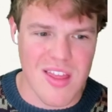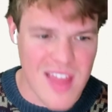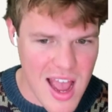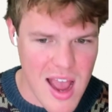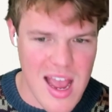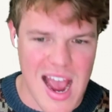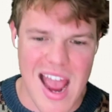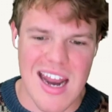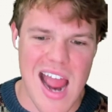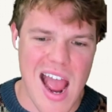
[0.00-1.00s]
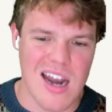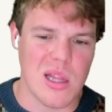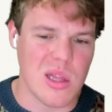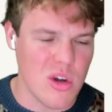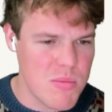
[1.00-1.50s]
that, I had to add a
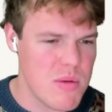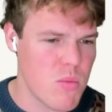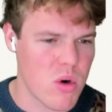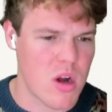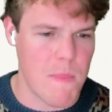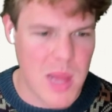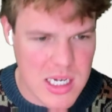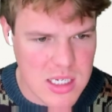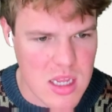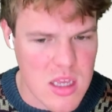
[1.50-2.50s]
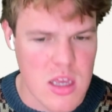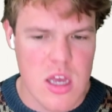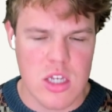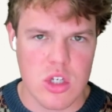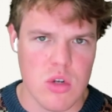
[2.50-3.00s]
little bit more complexity
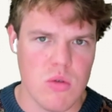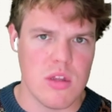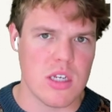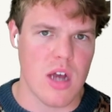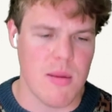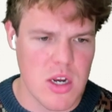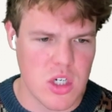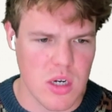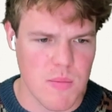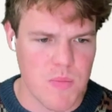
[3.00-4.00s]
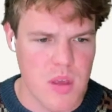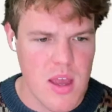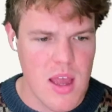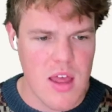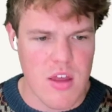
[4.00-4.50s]
to this automation.
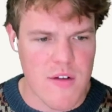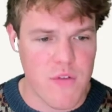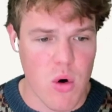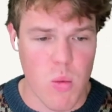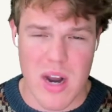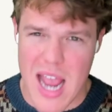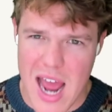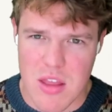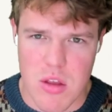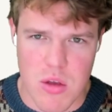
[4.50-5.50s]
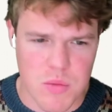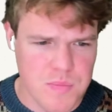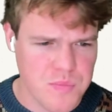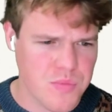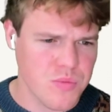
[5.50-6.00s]
Therefore, what I had to do
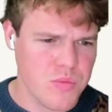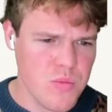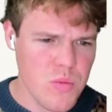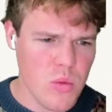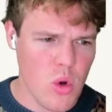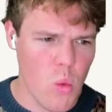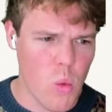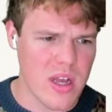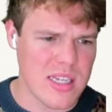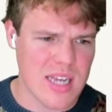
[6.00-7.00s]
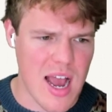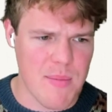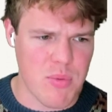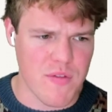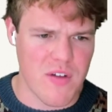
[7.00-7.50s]
was I
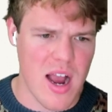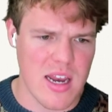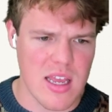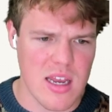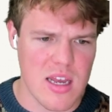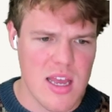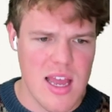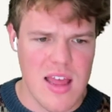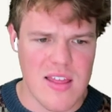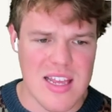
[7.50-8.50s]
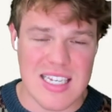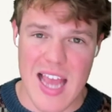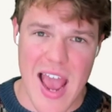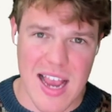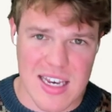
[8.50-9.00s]
provided the
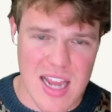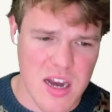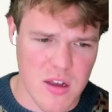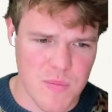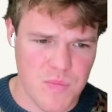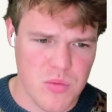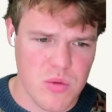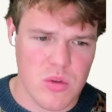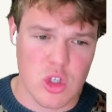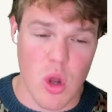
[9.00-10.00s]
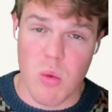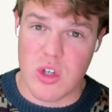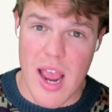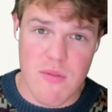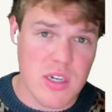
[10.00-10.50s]
tag data. So I went
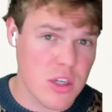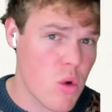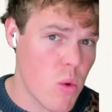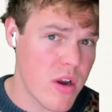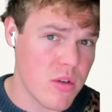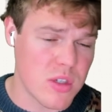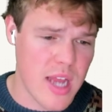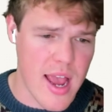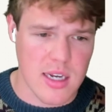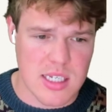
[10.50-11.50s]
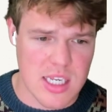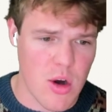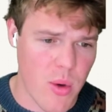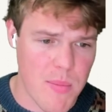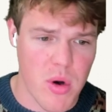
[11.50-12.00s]
to every single one of those tags,
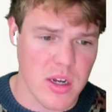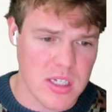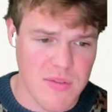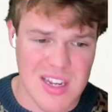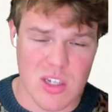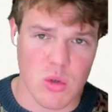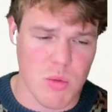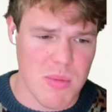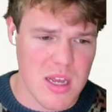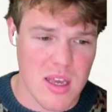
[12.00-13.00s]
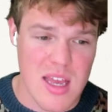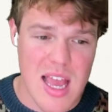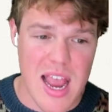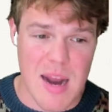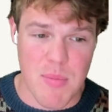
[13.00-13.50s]
CRM, productivity, social media,
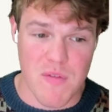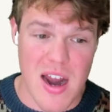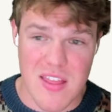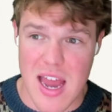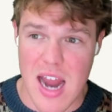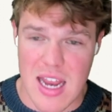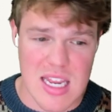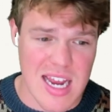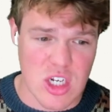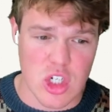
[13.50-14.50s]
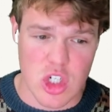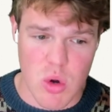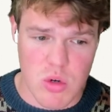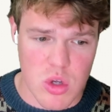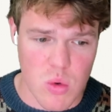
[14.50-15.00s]
and I provided that ID I just
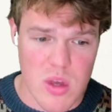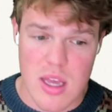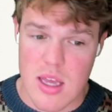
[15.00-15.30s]
showed you